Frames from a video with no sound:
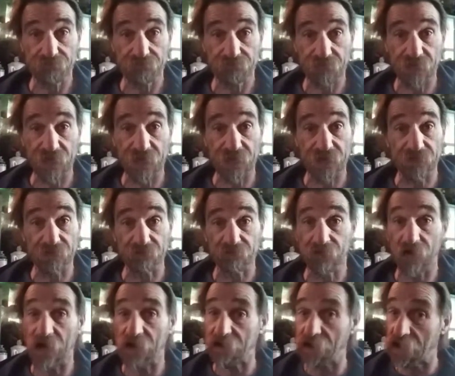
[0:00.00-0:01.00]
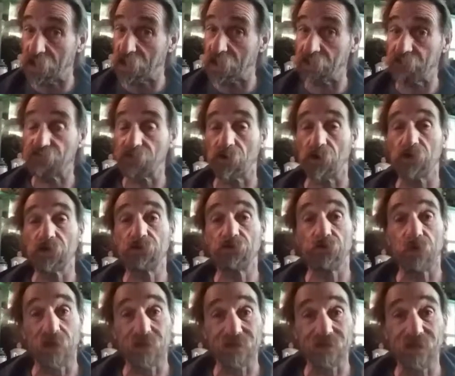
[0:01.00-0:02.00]
And I've talked to
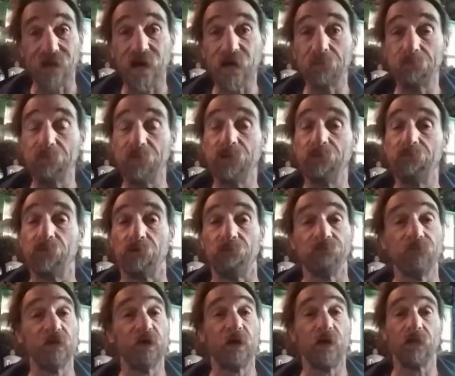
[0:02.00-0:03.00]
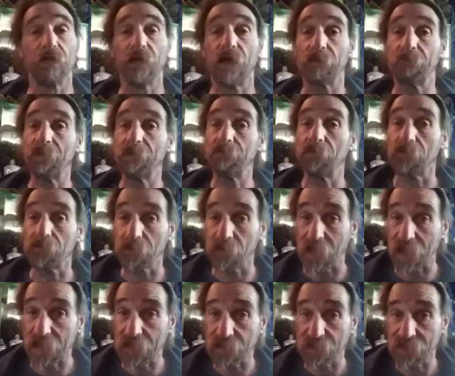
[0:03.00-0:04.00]
a lot of people. A lot of people
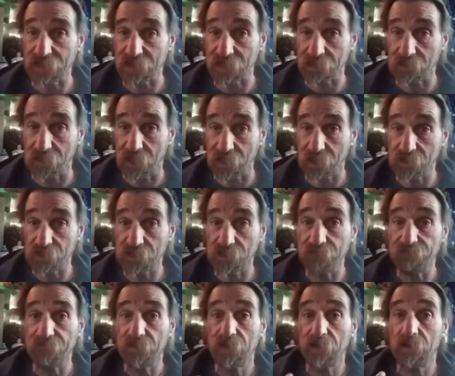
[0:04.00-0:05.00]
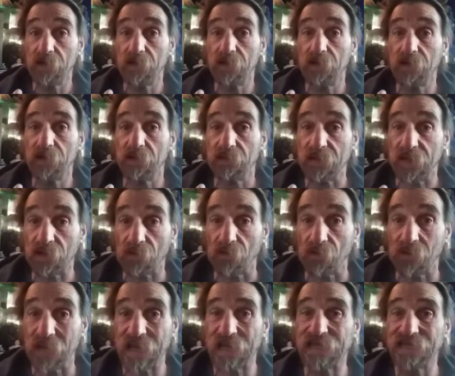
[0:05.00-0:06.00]
like the technology. They don't
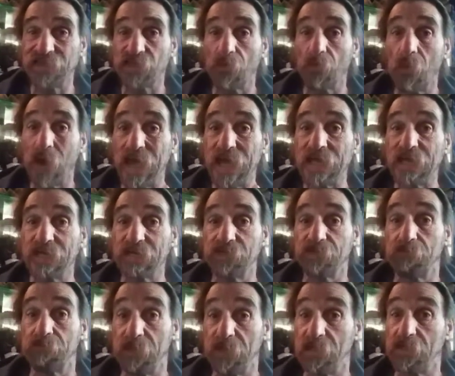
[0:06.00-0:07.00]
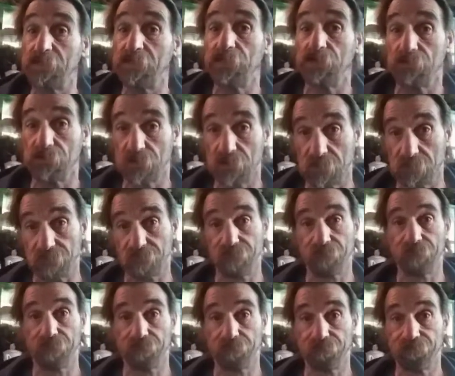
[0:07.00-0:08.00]
like the way it's being used.
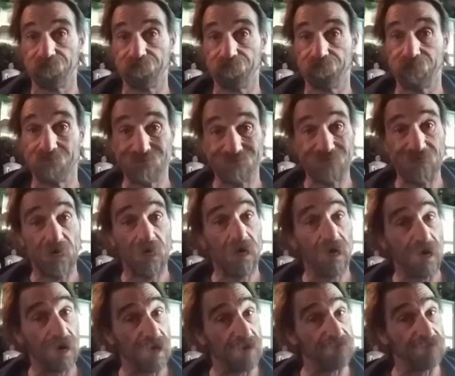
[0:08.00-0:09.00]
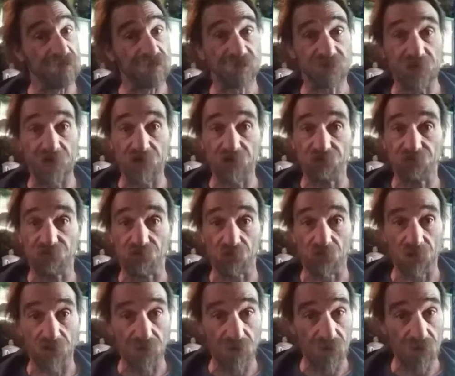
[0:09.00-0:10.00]
I've been saying it for
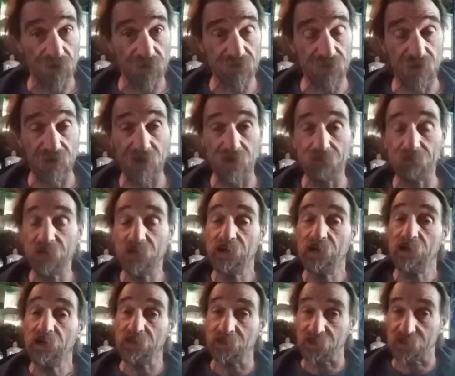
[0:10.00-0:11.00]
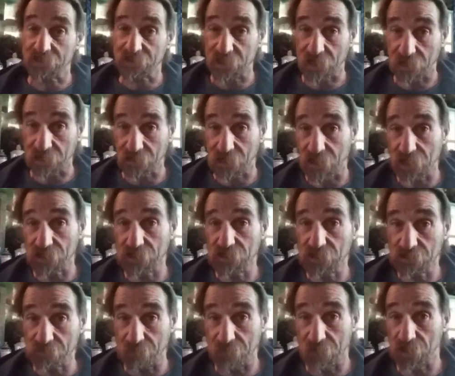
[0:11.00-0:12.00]
a long time. This technology
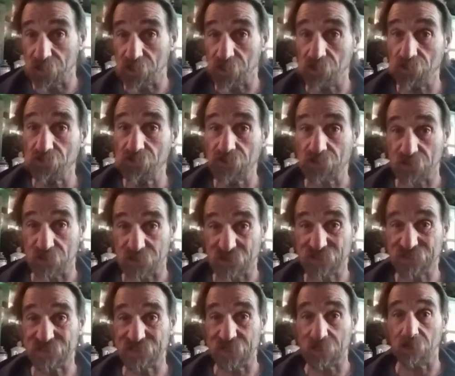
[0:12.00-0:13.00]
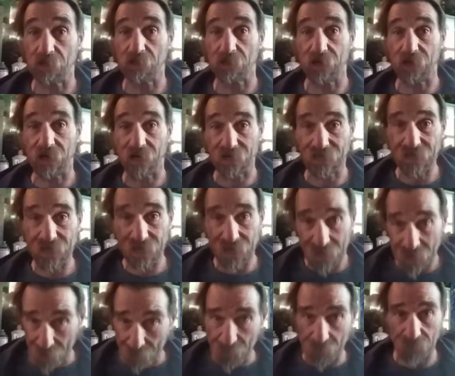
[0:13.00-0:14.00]
is being used to sell a
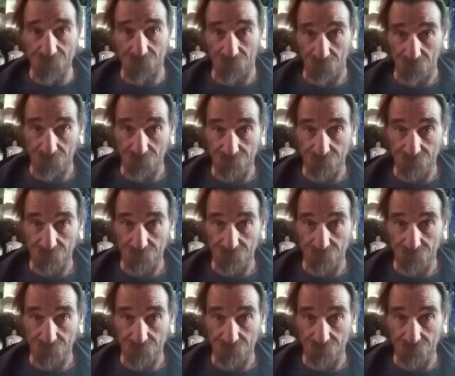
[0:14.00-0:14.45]
chemical.